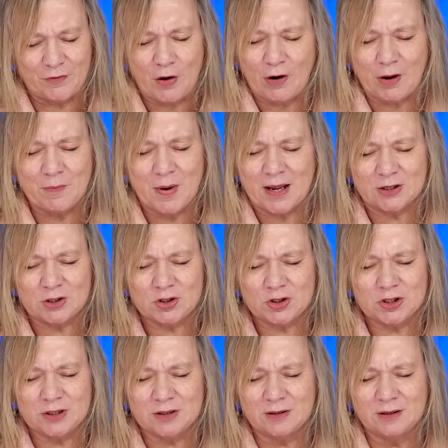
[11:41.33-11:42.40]
very
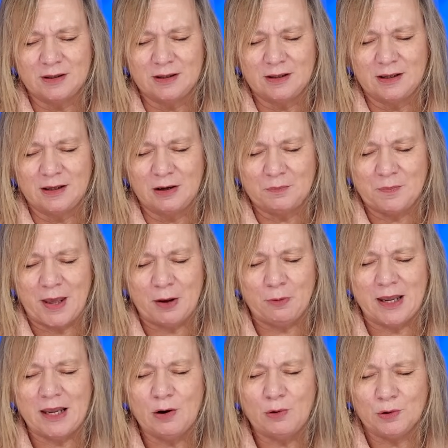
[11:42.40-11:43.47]
much
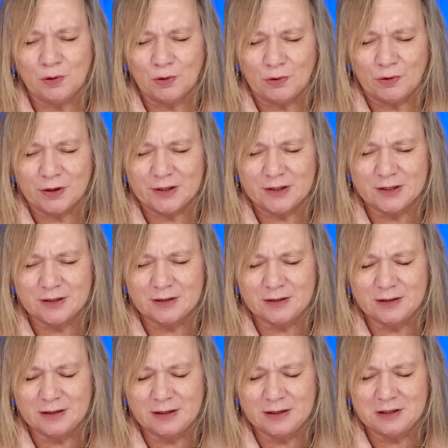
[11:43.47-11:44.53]
May we, O oh Lord,
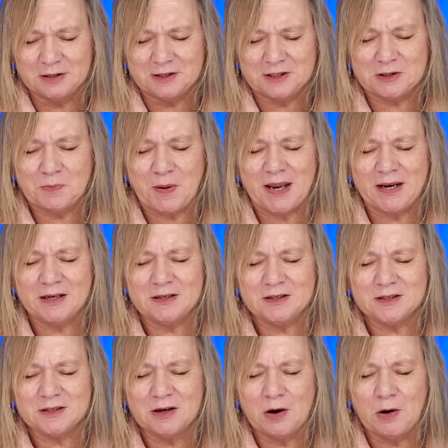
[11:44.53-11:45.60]

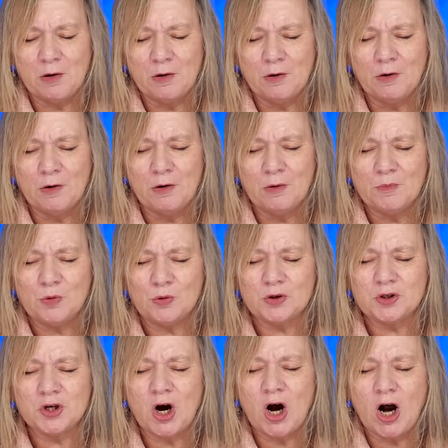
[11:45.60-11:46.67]
spend
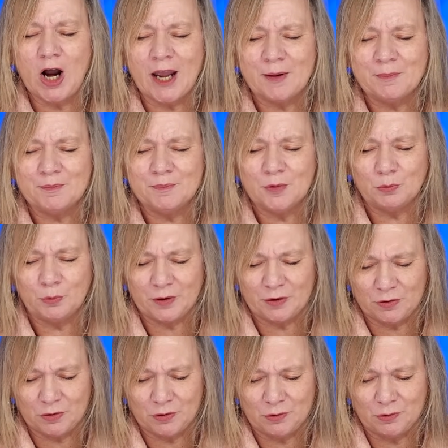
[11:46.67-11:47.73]
more time
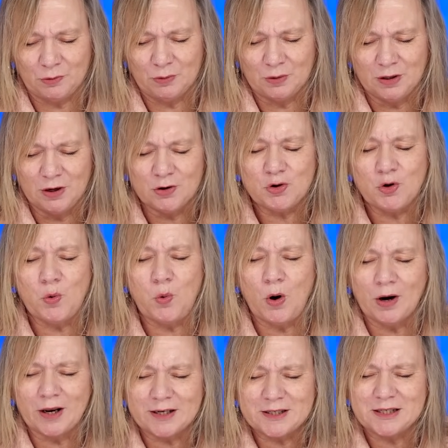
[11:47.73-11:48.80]
with you,
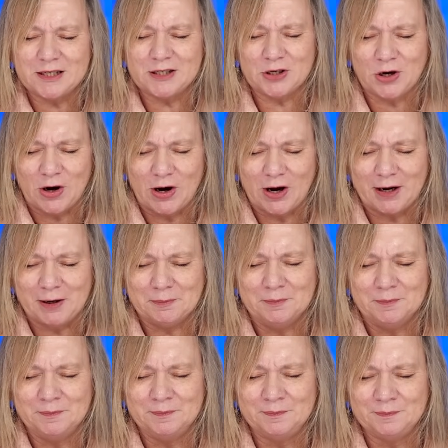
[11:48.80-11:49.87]
quality
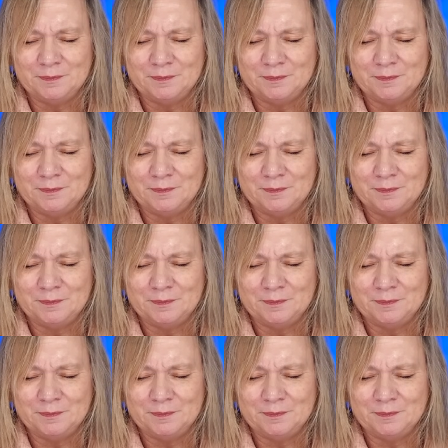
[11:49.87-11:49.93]
time,